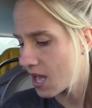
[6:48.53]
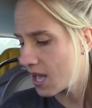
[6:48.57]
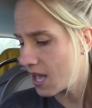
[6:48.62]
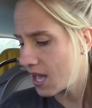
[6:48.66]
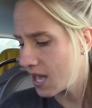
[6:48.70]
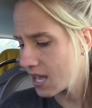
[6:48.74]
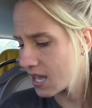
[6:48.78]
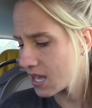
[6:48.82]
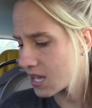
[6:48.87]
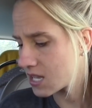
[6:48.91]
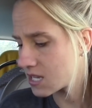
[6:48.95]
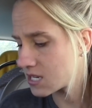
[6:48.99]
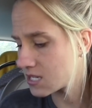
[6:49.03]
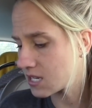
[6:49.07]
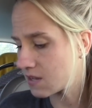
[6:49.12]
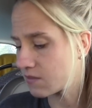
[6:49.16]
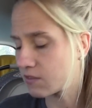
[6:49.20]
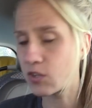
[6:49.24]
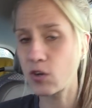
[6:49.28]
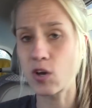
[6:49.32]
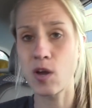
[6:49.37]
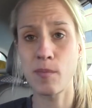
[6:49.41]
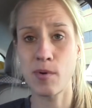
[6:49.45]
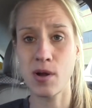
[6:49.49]
And
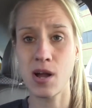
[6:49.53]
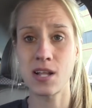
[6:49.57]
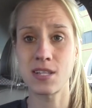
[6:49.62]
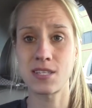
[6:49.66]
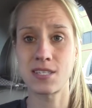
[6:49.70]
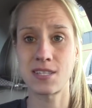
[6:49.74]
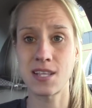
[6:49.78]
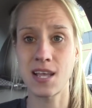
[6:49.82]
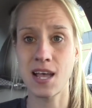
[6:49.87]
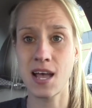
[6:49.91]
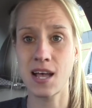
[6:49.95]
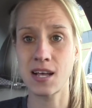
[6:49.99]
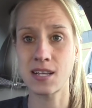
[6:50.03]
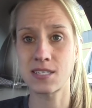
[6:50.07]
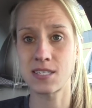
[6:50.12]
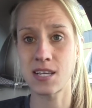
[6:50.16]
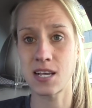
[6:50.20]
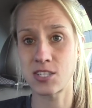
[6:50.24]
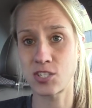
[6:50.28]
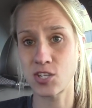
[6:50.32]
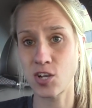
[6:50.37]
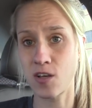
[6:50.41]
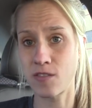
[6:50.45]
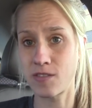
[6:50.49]
even though I brought
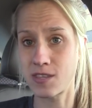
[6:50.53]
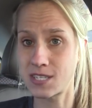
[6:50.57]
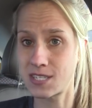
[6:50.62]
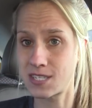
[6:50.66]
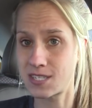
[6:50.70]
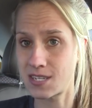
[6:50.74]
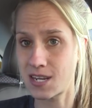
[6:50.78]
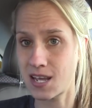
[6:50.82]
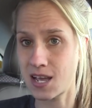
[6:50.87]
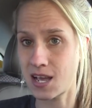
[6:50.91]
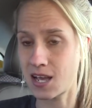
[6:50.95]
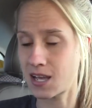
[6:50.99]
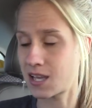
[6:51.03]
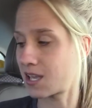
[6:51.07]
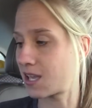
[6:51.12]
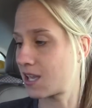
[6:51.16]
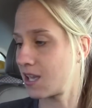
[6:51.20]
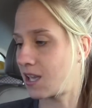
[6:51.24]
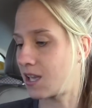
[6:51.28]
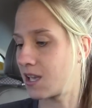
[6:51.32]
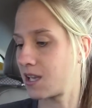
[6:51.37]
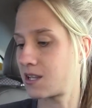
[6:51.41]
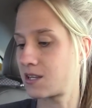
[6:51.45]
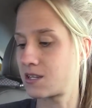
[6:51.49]
snacks, I saw this snack
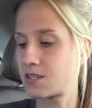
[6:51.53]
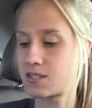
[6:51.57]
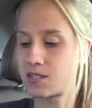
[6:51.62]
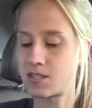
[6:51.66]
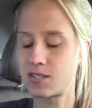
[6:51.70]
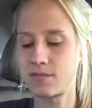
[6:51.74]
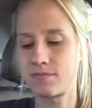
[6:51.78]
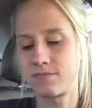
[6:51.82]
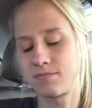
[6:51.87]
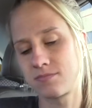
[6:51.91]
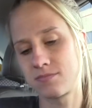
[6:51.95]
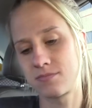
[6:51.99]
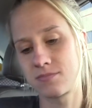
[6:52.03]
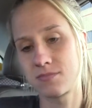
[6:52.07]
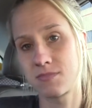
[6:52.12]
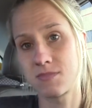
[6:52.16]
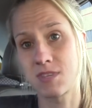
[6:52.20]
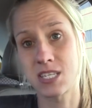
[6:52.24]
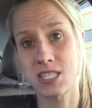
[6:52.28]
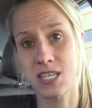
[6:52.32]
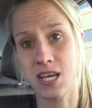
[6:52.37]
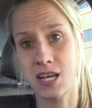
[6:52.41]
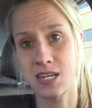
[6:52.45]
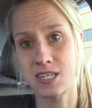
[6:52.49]
and
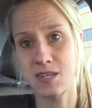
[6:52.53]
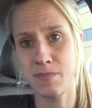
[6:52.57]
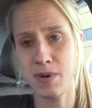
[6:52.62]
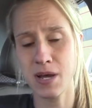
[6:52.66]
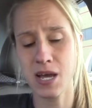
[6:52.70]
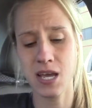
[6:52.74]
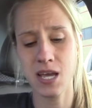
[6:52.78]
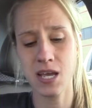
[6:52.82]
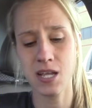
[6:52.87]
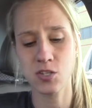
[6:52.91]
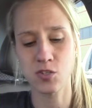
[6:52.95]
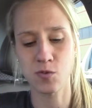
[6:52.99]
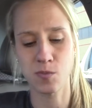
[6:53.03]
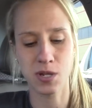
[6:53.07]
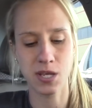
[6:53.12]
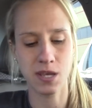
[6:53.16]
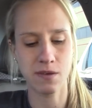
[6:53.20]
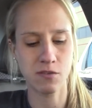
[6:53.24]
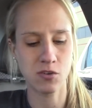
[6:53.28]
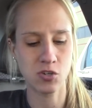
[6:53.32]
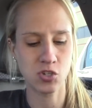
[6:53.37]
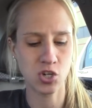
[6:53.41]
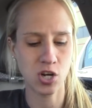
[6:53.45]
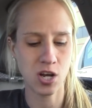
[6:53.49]
decided to buy it. So I'm gonna
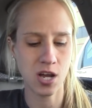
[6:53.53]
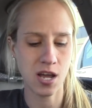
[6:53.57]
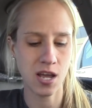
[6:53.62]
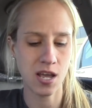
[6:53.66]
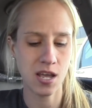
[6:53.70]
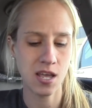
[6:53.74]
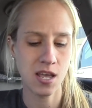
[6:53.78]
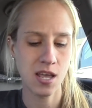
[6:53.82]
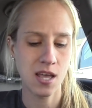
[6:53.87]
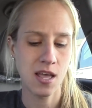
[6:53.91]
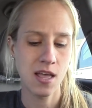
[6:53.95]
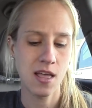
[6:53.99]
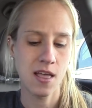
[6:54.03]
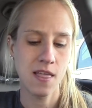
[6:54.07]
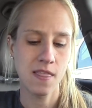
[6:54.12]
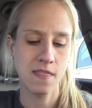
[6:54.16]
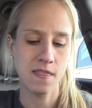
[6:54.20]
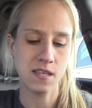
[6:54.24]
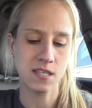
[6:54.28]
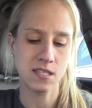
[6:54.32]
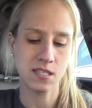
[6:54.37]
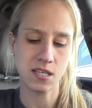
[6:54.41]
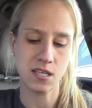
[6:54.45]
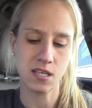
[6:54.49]
give it a try.
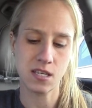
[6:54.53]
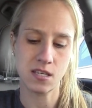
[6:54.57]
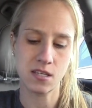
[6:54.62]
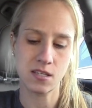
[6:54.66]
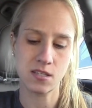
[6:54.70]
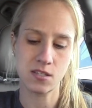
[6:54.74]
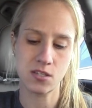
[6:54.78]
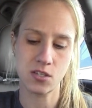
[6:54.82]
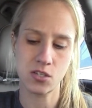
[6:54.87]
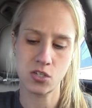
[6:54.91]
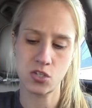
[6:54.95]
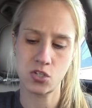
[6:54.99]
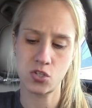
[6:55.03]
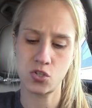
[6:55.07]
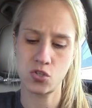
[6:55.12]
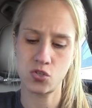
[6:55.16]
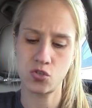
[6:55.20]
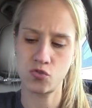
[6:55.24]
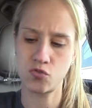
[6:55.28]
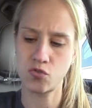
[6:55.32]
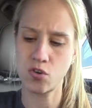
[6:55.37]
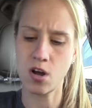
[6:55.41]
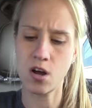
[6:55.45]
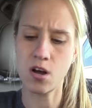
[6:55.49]
This is
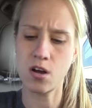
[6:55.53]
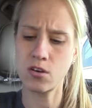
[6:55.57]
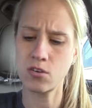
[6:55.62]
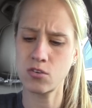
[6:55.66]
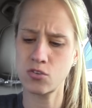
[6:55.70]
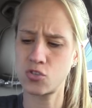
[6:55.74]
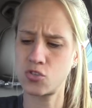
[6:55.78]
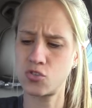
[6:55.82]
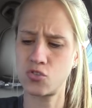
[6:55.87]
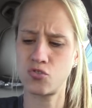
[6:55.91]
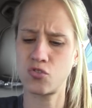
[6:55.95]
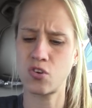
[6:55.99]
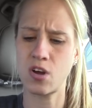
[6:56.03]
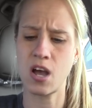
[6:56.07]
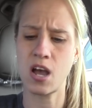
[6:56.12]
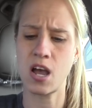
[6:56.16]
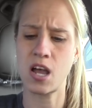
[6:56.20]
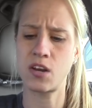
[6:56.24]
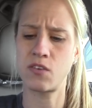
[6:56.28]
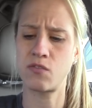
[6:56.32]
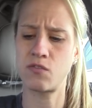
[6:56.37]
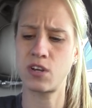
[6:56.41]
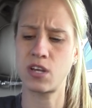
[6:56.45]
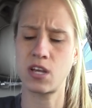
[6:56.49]
Strong
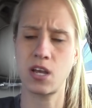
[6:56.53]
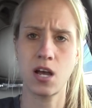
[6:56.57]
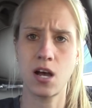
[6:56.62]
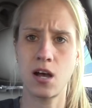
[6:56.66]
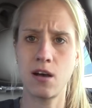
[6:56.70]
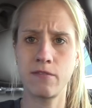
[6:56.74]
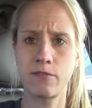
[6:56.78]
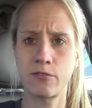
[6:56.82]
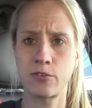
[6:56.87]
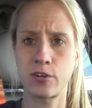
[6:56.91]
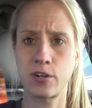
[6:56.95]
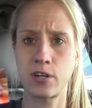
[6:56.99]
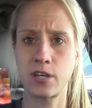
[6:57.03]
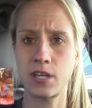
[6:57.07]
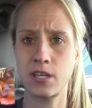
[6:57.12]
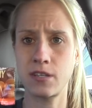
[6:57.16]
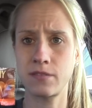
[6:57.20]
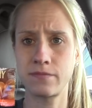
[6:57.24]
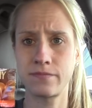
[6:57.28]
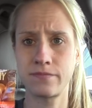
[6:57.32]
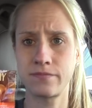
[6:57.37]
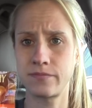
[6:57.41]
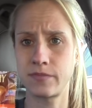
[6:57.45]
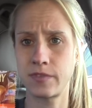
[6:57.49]
Stride Recovery.
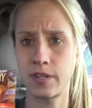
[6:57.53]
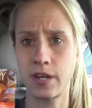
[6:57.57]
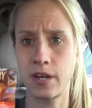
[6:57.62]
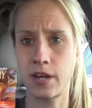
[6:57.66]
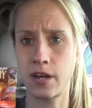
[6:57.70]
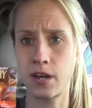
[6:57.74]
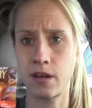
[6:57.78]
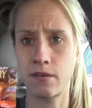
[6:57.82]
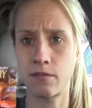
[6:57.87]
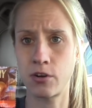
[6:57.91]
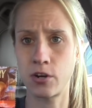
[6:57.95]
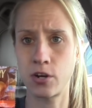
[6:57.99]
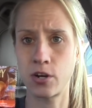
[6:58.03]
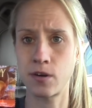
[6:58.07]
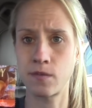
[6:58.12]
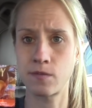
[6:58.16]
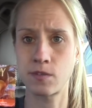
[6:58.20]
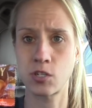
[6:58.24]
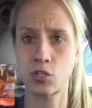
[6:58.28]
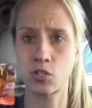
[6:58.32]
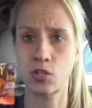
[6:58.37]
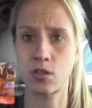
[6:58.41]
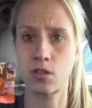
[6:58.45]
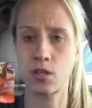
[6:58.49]
Never heard
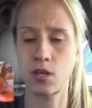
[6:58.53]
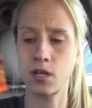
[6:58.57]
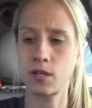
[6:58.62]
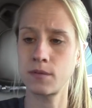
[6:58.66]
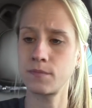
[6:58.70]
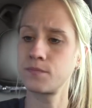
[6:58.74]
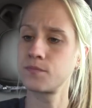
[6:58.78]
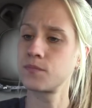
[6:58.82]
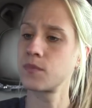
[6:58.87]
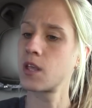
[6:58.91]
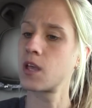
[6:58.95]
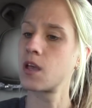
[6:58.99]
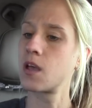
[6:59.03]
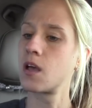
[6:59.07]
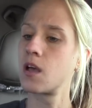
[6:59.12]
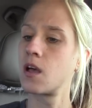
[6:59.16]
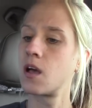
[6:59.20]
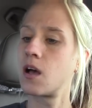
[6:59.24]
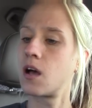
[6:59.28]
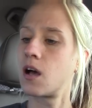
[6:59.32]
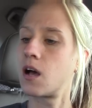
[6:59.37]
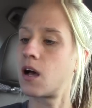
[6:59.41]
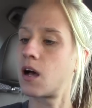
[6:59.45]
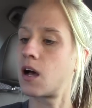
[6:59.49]
of such a thing.
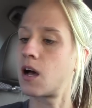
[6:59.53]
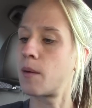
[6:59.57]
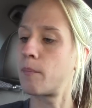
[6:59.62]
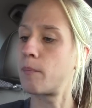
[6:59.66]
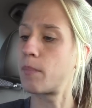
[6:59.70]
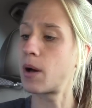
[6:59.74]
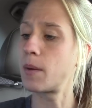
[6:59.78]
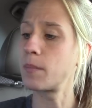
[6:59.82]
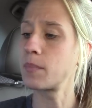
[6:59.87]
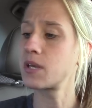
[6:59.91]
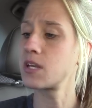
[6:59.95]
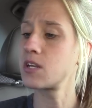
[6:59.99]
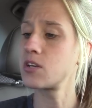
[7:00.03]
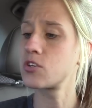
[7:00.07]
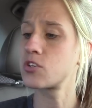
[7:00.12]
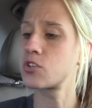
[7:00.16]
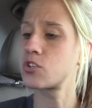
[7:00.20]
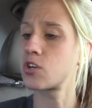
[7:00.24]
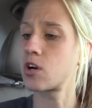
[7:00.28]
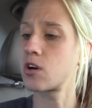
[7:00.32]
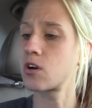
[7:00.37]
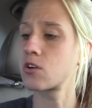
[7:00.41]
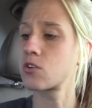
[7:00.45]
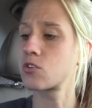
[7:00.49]
Pumpkin
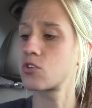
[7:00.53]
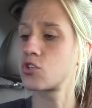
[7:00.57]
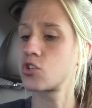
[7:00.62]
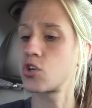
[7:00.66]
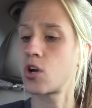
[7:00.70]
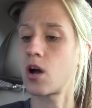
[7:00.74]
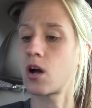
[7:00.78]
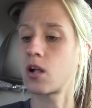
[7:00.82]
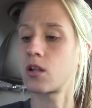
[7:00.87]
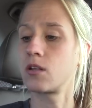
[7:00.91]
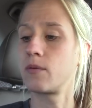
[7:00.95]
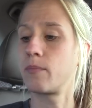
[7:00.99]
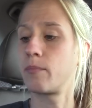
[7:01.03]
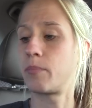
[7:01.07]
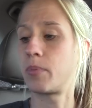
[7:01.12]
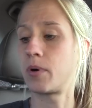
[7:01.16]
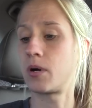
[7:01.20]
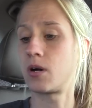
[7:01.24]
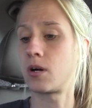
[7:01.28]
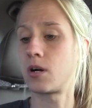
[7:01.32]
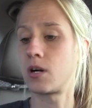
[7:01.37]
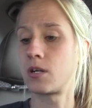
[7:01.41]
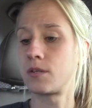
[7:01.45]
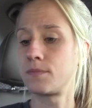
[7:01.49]
dark chocolate
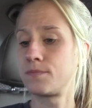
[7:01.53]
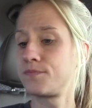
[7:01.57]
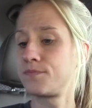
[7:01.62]
bar.